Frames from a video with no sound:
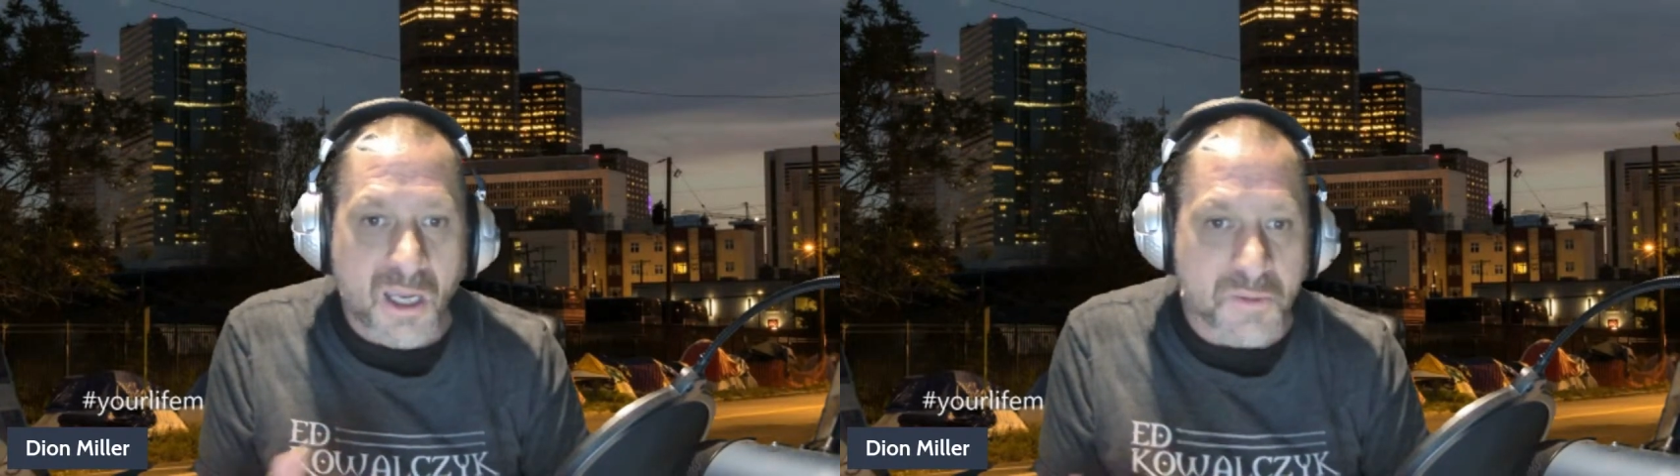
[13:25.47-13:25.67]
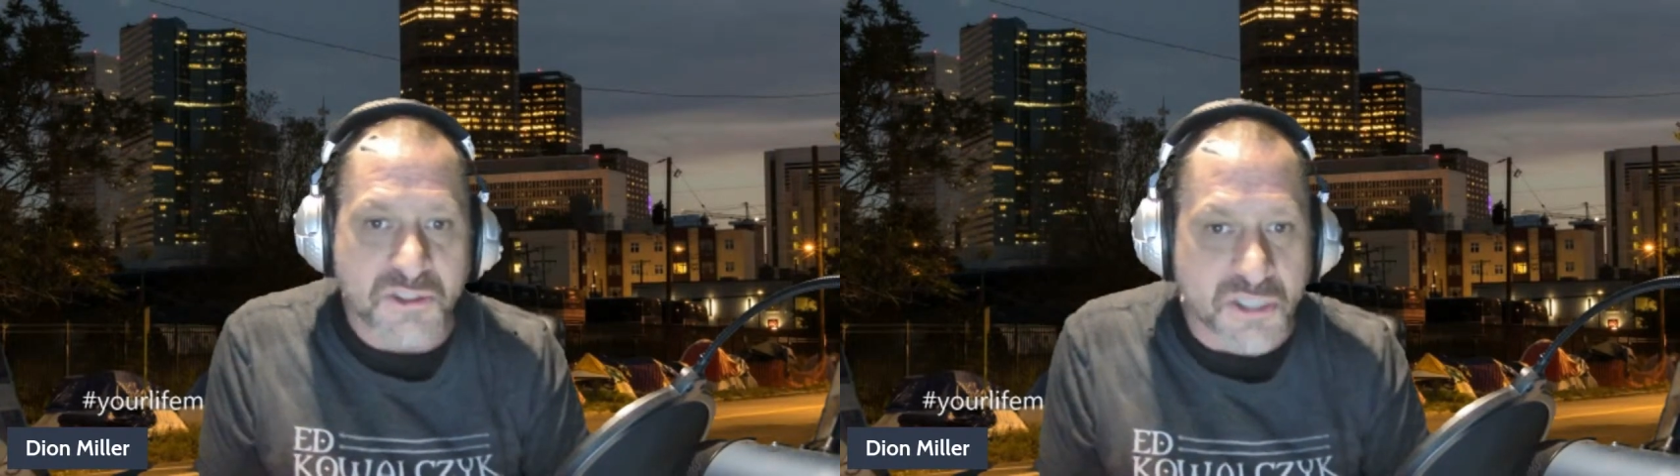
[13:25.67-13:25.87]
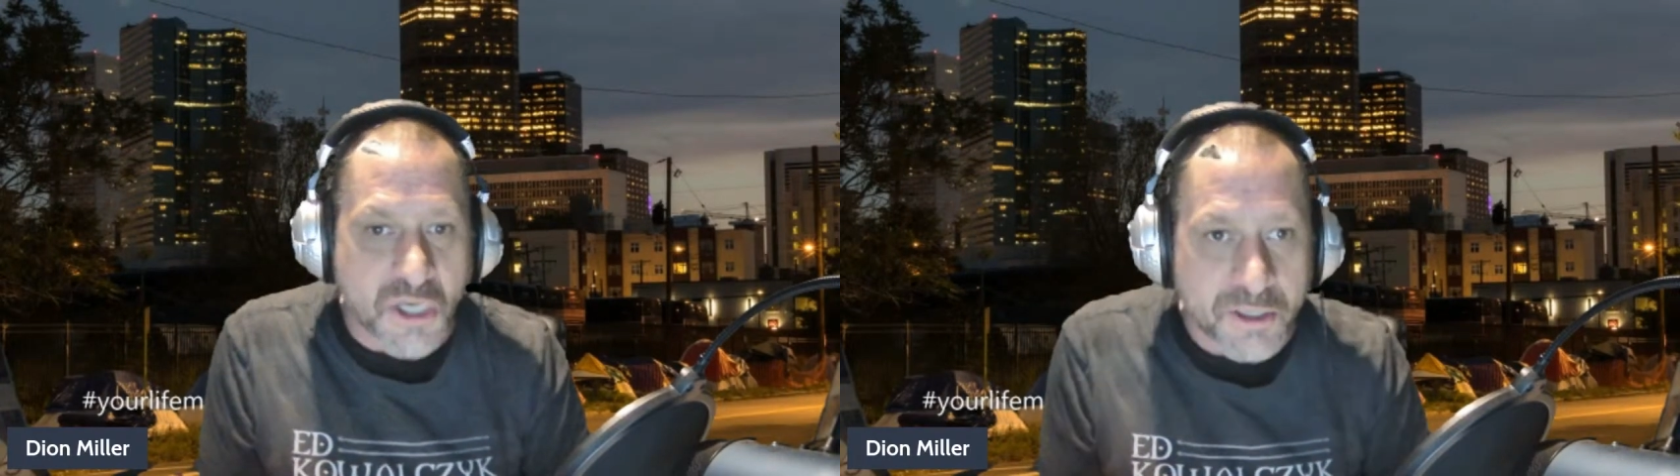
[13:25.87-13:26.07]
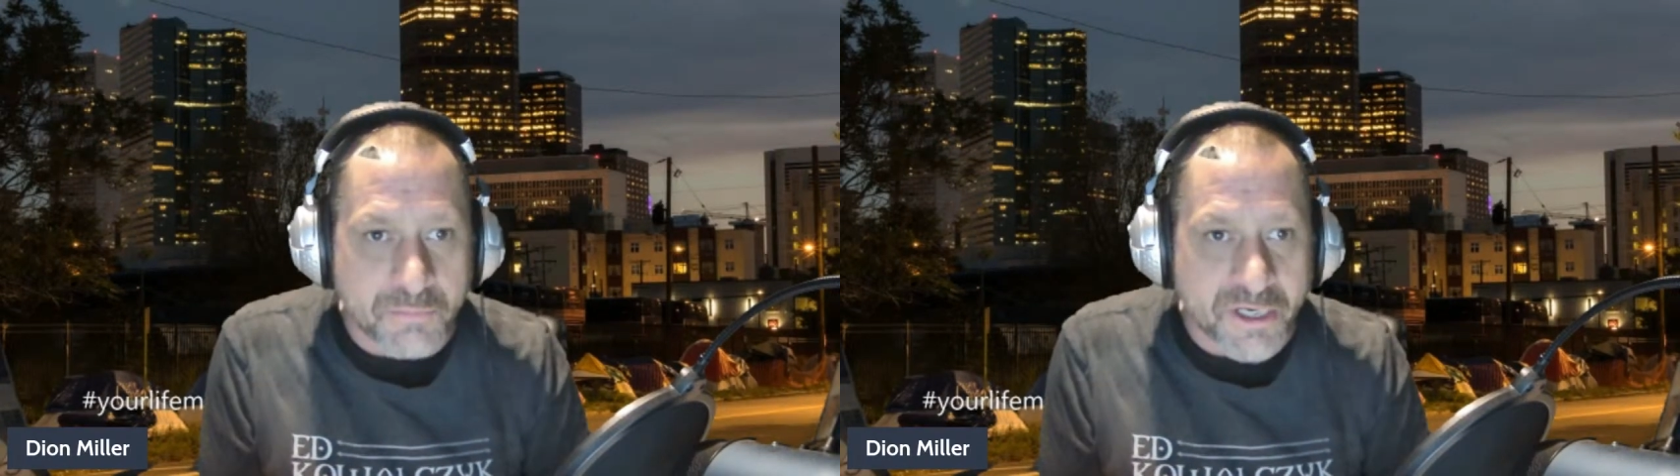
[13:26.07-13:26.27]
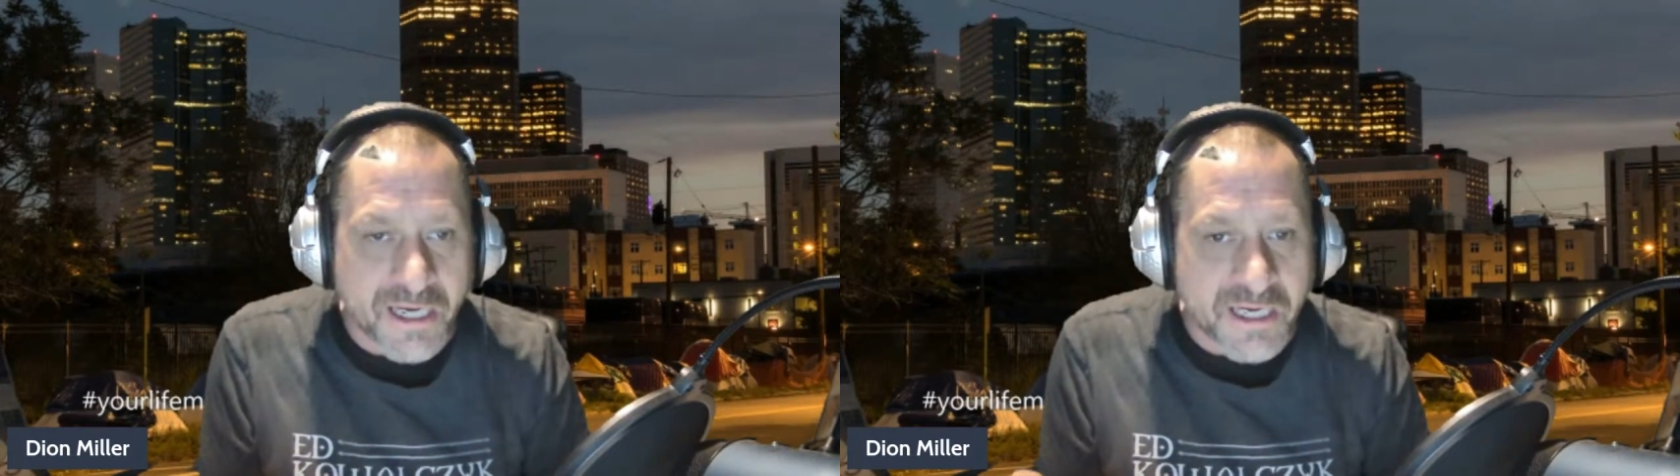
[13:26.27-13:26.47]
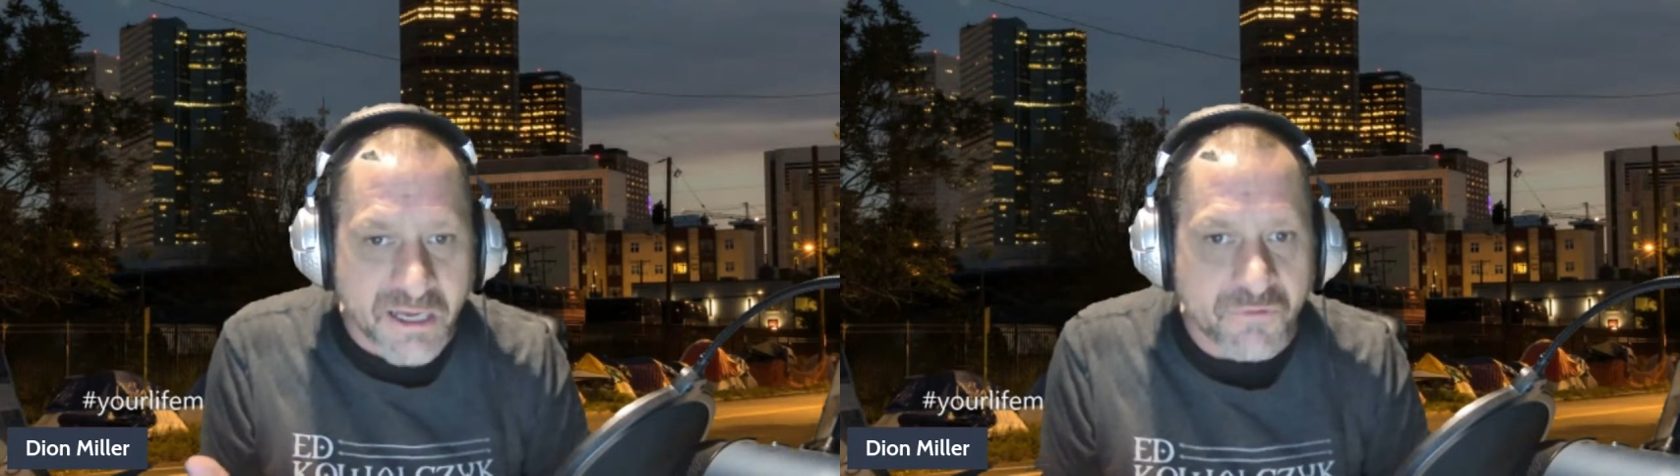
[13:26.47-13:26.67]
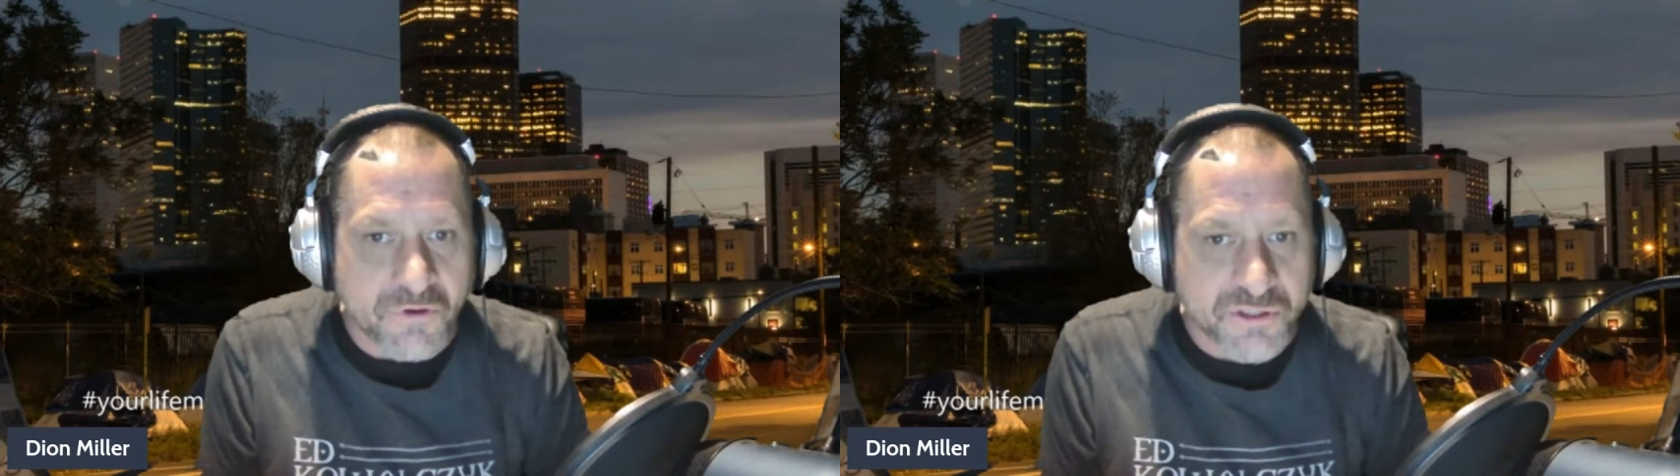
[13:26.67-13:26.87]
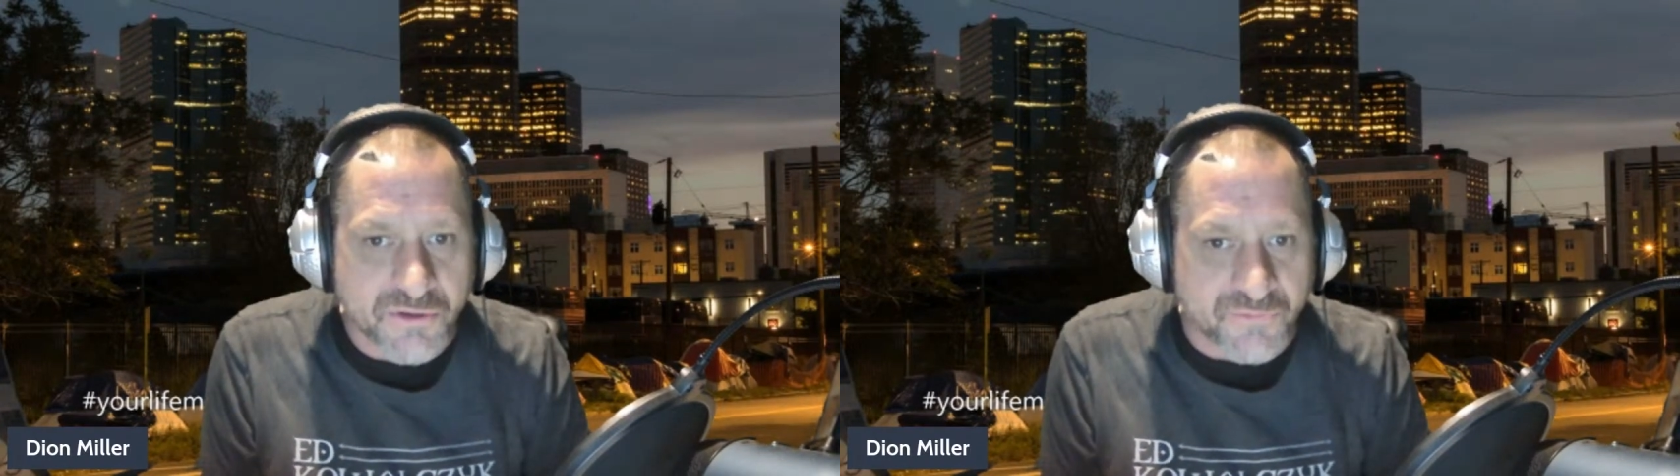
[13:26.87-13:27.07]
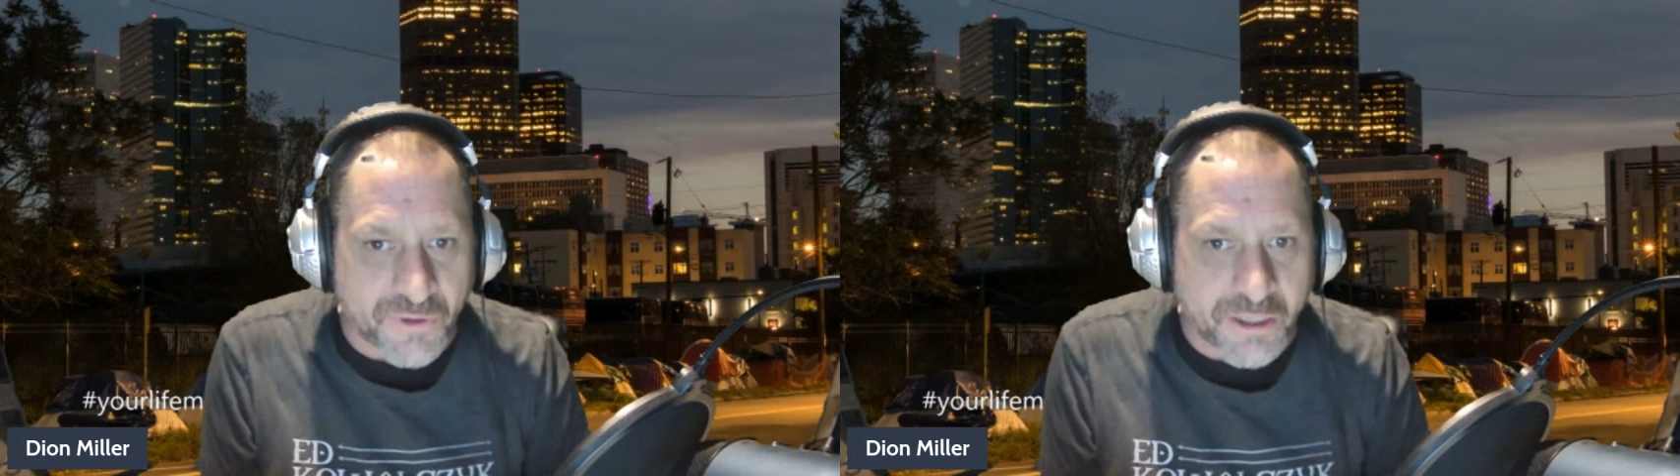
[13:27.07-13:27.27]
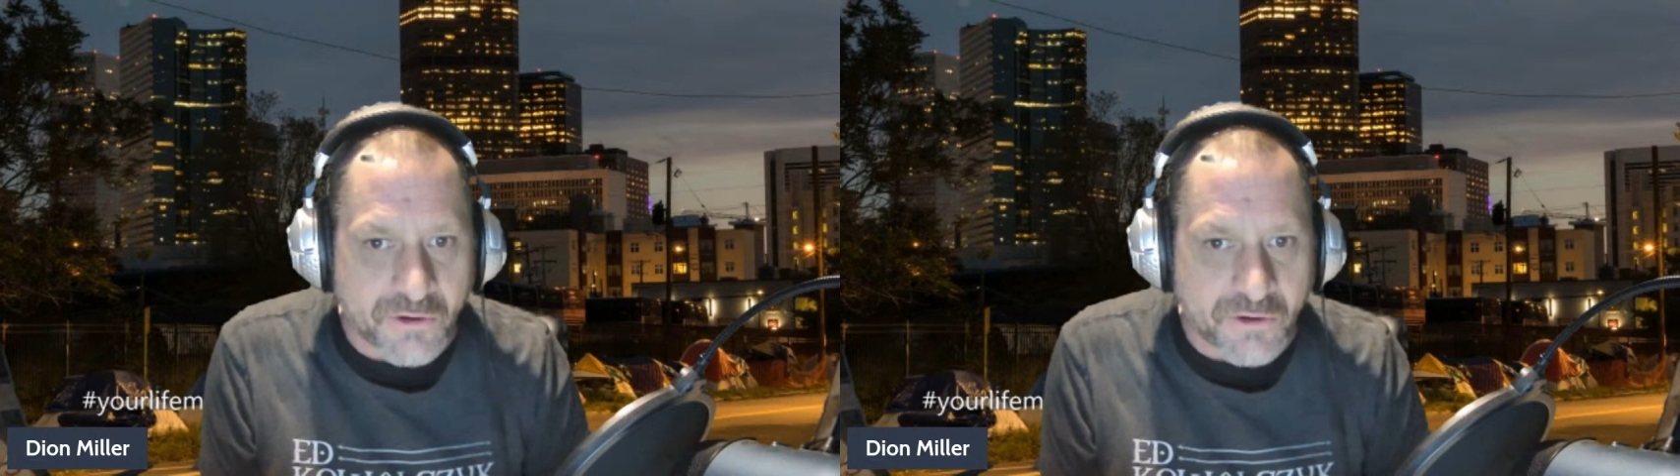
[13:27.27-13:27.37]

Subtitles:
I'm sorry, but I never cheerfully